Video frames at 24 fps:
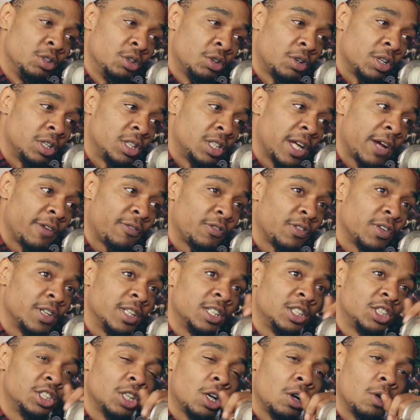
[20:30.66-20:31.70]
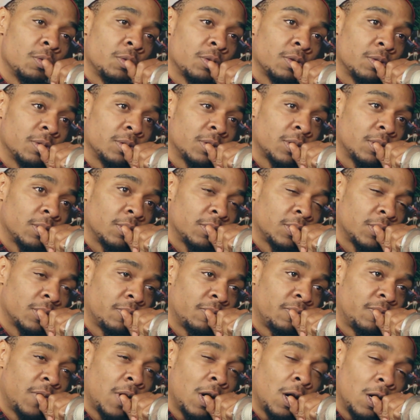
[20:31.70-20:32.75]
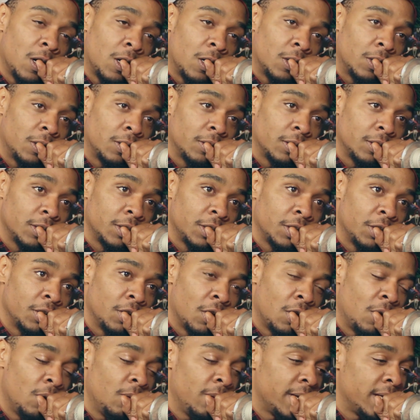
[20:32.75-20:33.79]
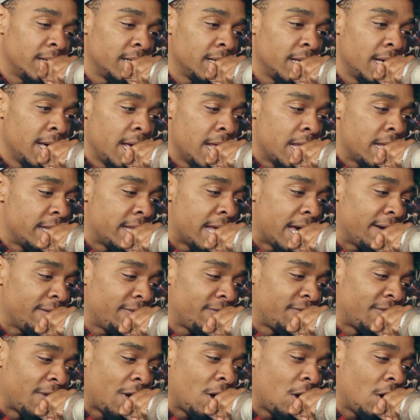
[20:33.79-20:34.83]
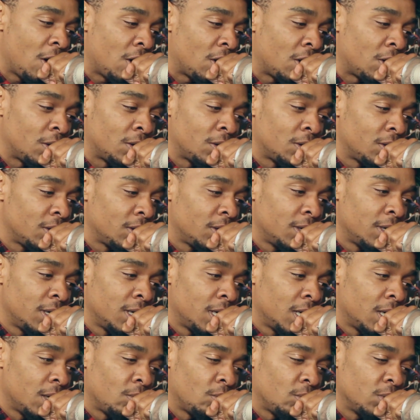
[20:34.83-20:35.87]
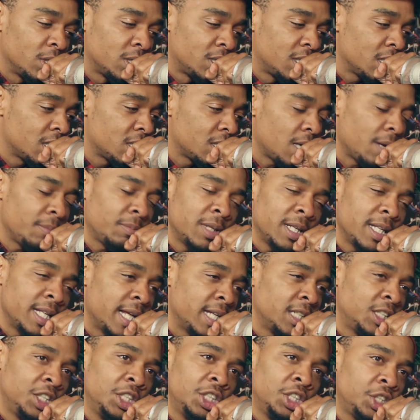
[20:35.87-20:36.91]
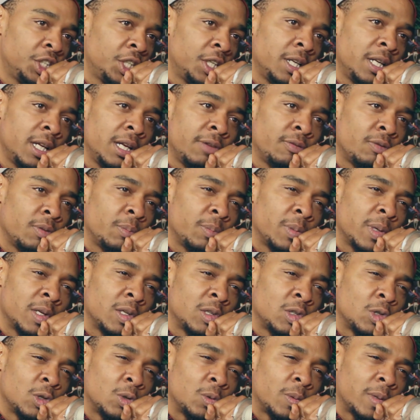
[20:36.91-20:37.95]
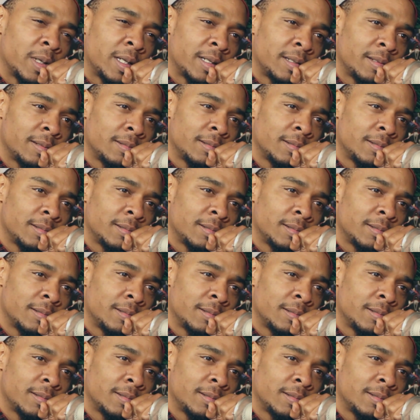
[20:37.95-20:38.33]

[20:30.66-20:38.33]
You could definitely show the fall, and that fall was just something that she shouldn't even been doing.